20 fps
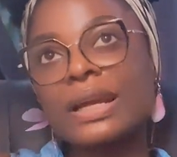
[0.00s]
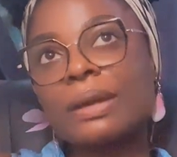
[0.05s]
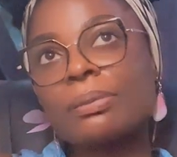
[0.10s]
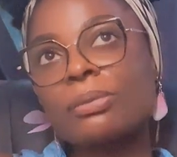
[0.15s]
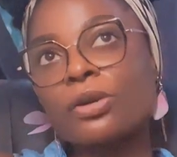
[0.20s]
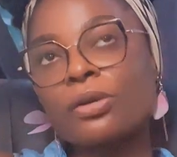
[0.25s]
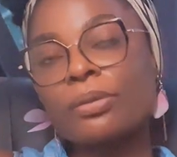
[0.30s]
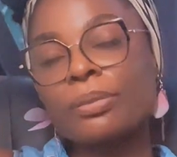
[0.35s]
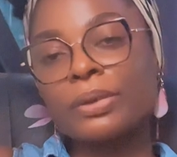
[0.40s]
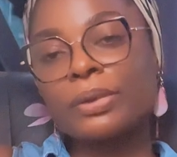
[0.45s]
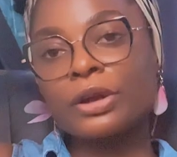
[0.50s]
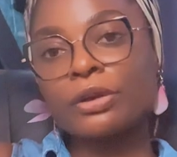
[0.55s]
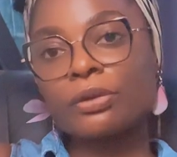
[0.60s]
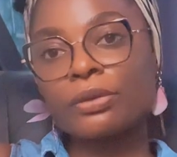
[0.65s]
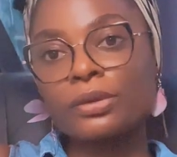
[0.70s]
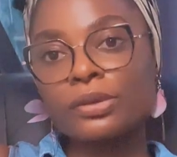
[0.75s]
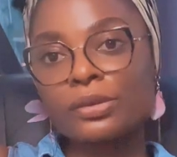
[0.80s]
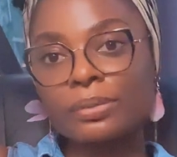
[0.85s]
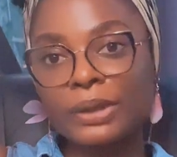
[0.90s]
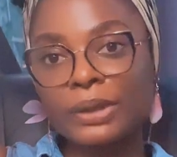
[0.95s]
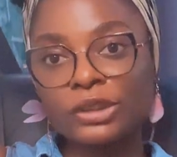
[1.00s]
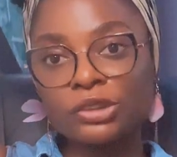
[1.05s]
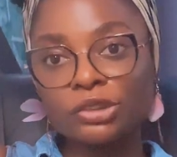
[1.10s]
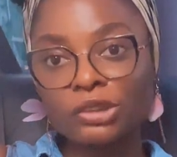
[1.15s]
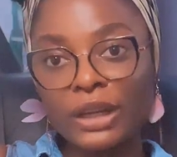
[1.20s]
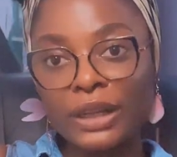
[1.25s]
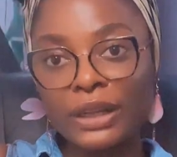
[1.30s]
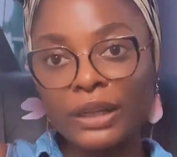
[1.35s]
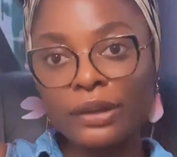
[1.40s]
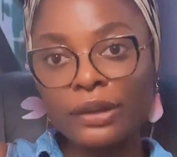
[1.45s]
time coming across my
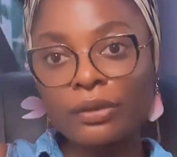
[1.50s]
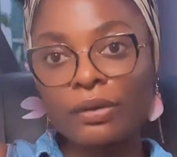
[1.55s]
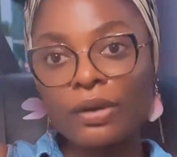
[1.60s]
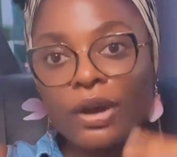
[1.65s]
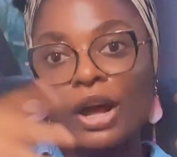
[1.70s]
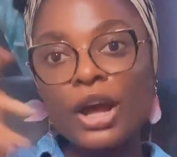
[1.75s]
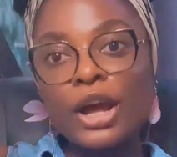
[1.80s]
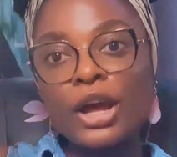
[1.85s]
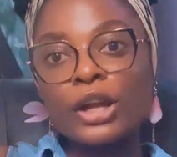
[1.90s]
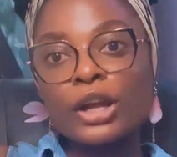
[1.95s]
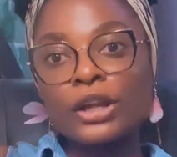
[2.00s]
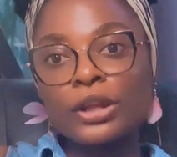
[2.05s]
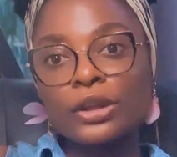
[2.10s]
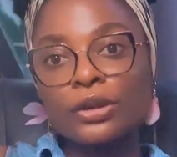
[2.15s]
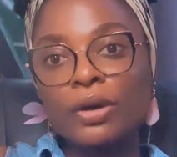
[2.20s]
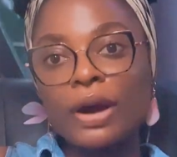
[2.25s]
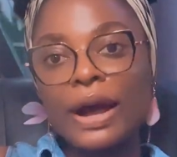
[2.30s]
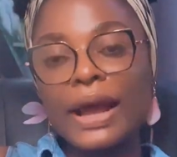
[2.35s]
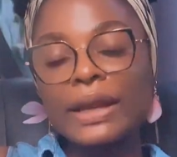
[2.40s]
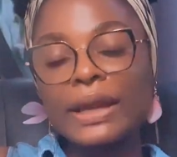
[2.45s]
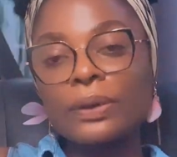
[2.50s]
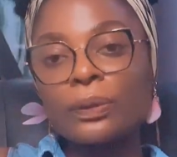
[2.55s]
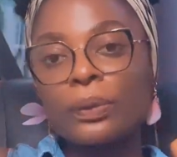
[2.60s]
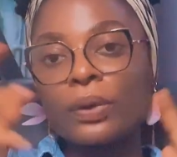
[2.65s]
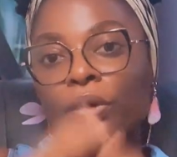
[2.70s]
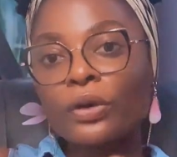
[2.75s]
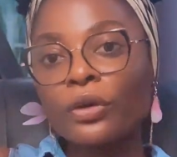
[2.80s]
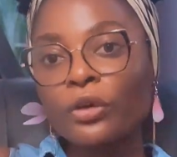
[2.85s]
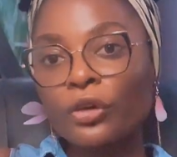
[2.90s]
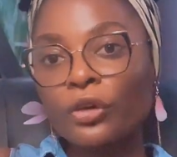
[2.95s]
channel, you're highly
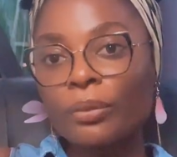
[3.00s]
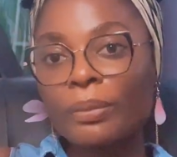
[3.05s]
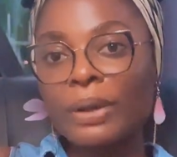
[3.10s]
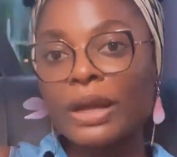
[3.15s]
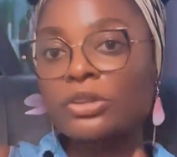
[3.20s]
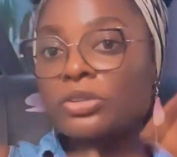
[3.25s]
welcome.